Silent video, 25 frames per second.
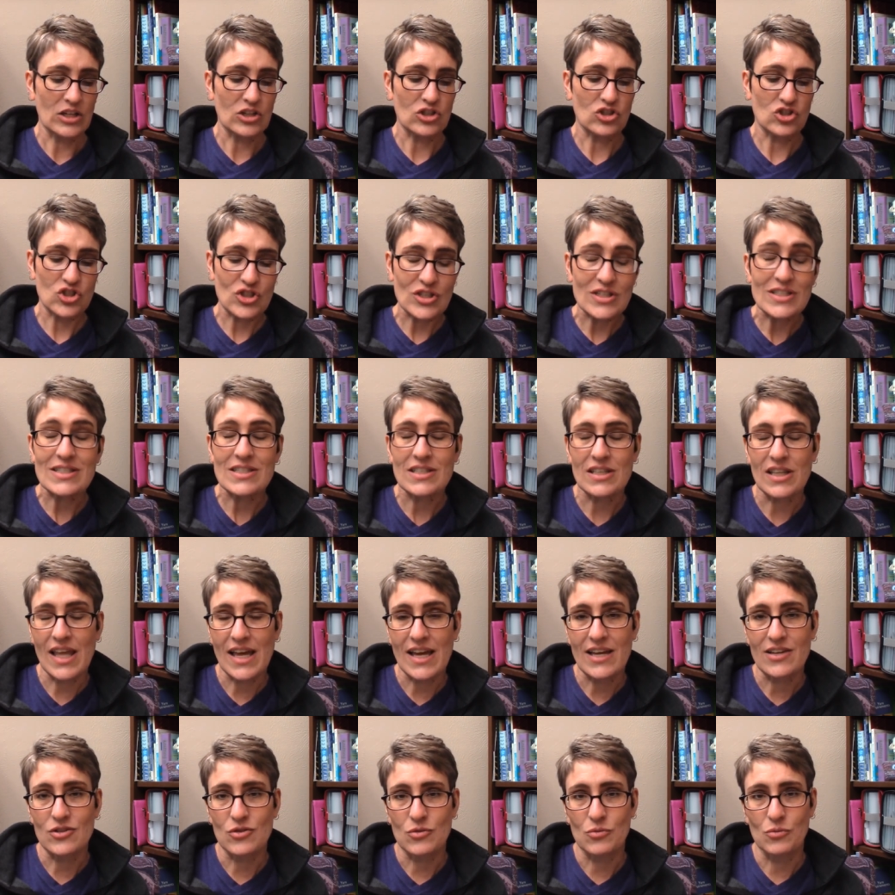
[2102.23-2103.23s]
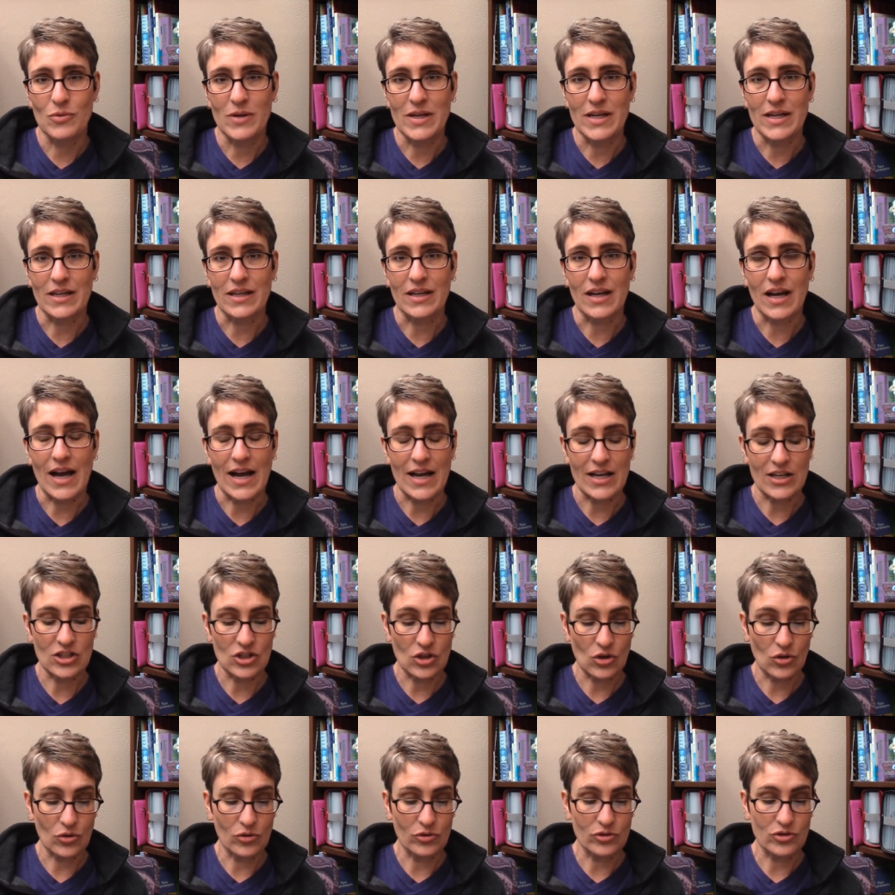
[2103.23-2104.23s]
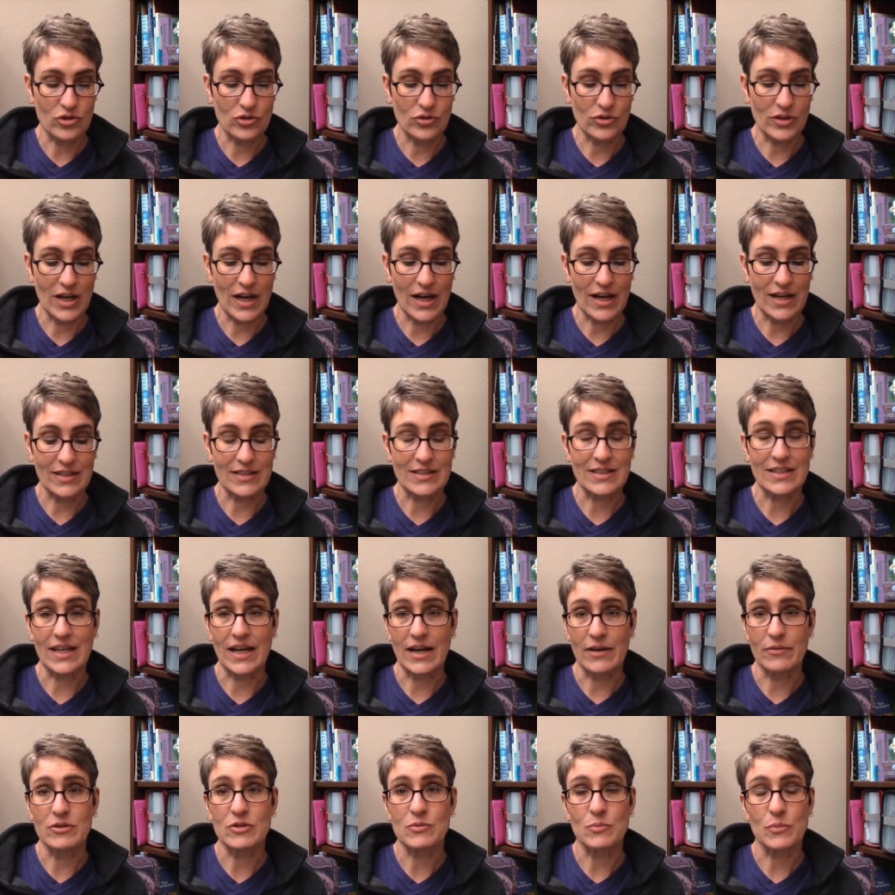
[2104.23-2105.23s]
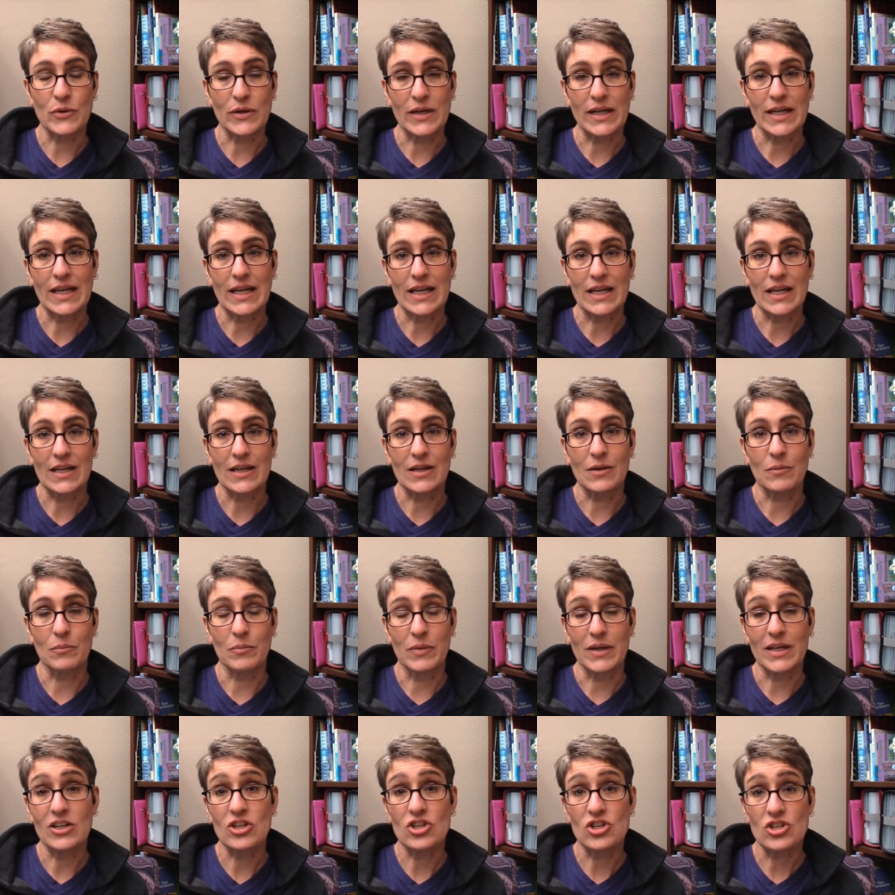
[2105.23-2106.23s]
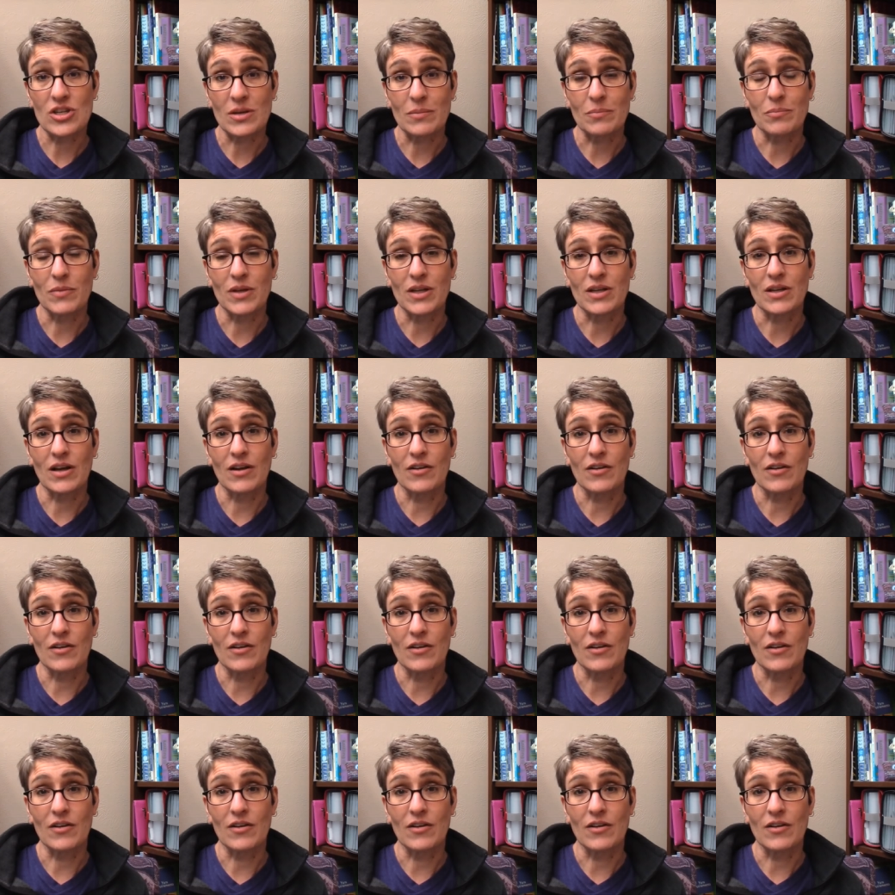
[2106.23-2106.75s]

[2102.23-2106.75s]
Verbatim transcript: Just last week, I told you guys that I was bringing in a big shipment